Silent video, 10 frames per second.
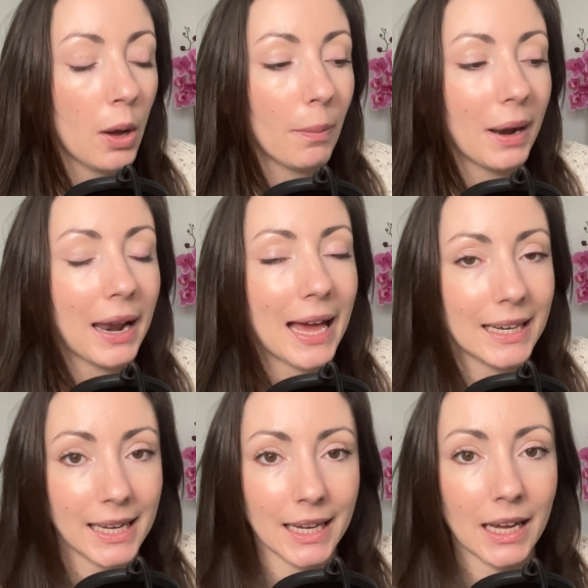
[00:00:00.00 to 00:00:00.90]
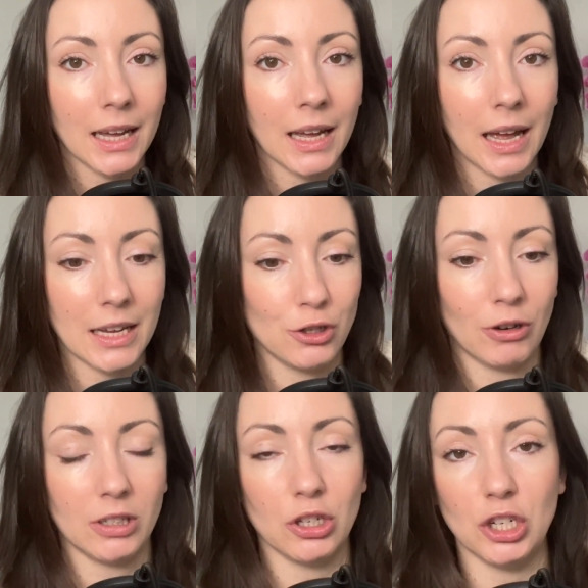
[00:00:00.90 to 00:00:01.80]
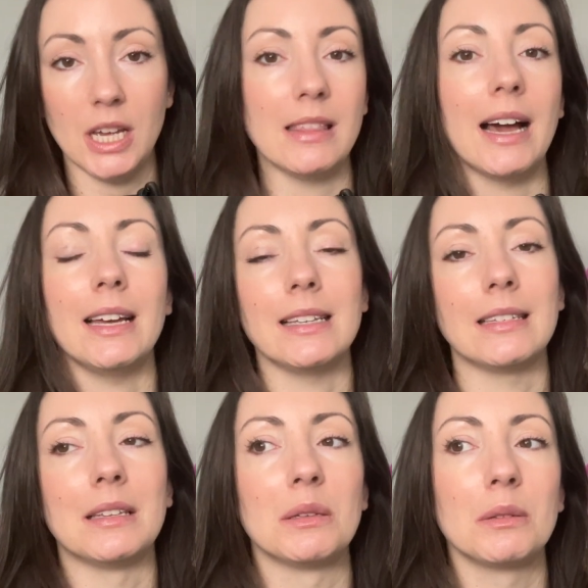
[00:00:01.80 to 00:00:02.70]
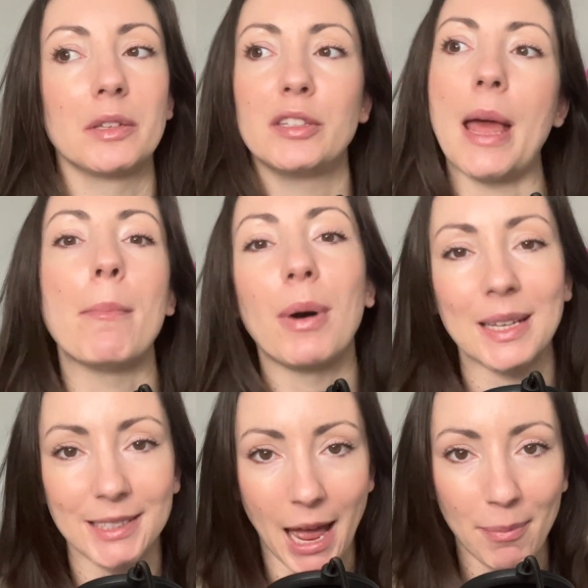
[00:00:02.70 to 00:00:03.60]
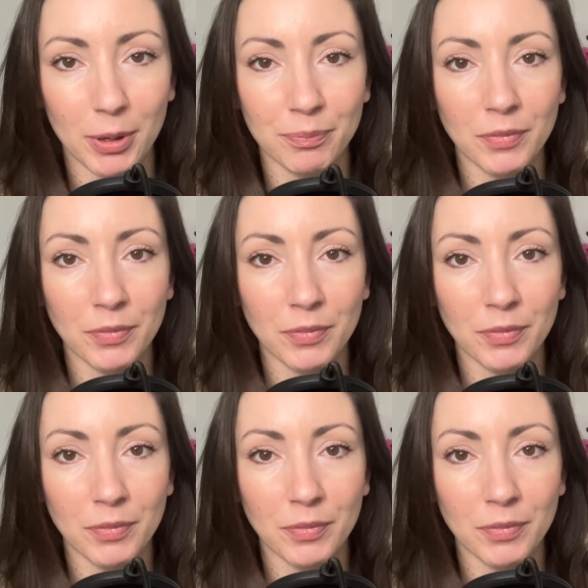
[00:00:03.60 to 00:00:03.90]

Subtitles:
planning a strategy that is step by step.